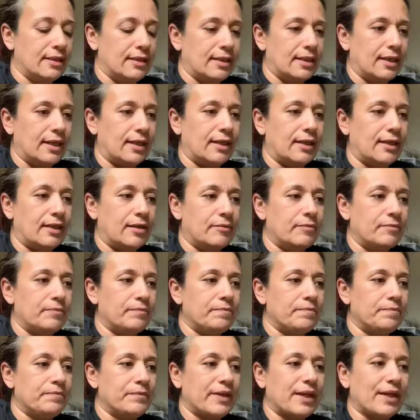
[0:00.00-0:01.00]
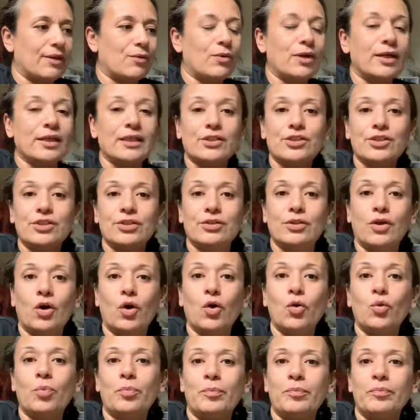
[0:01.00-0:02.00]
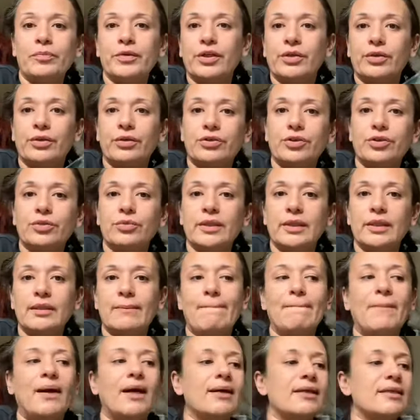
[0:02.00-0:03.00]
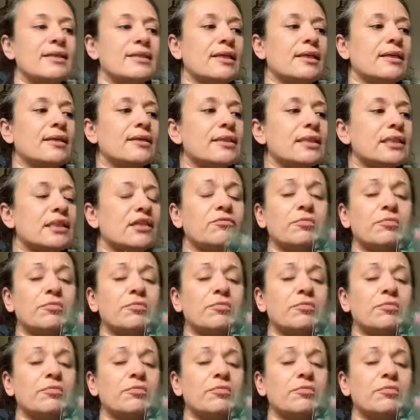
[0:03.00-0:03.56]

I wanted to, do an unboxing and stuff,